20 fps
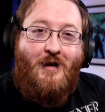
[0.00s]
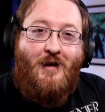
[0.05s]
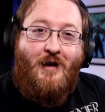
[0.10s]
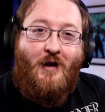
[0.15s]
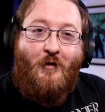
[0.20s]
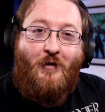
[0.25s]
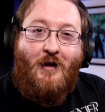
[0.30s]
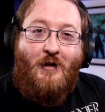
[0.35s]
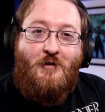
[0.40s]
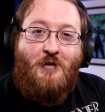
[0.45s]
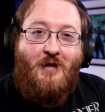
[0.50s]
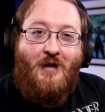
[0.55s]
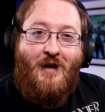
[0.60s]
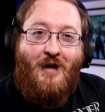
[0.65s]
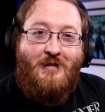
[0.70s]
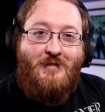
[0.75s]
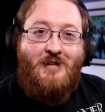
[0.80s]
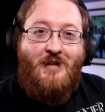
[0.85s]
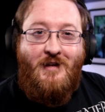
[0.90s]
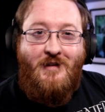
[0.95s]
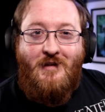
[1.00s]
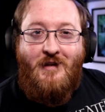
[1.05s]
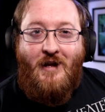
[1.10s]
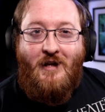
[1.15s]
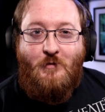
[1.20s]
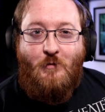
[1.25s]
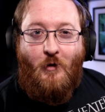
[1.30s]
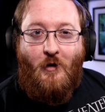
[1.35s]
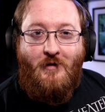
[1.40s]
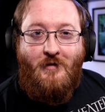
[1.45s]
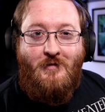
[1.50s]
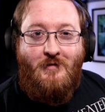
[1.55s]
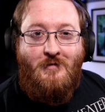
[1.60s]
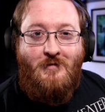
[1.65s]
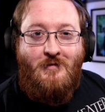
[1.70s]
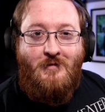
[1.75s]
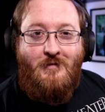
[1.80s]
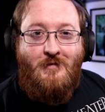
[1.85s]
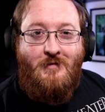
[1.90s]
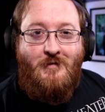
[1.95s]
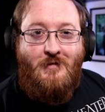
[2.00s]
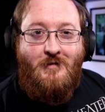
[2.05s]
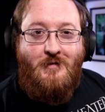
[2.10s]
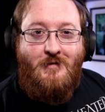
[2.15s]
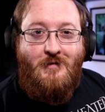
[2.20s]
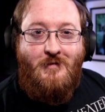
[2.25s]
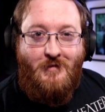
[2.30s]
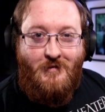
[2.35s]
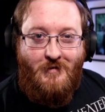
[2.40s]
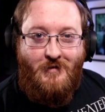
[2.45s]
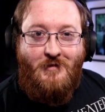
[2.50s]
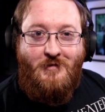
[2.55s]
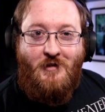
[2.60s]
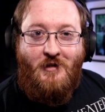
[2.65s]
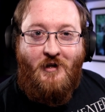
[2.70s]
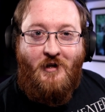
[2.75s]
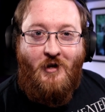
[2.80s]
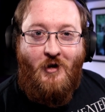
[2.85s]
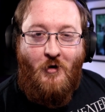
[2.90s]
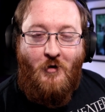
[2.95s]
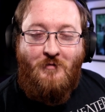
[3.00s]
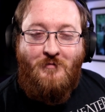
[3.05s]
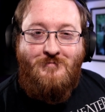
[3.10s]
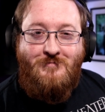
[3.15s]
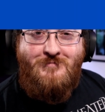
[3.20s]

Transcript: and I'll catch you guys in the next one. And cheerio!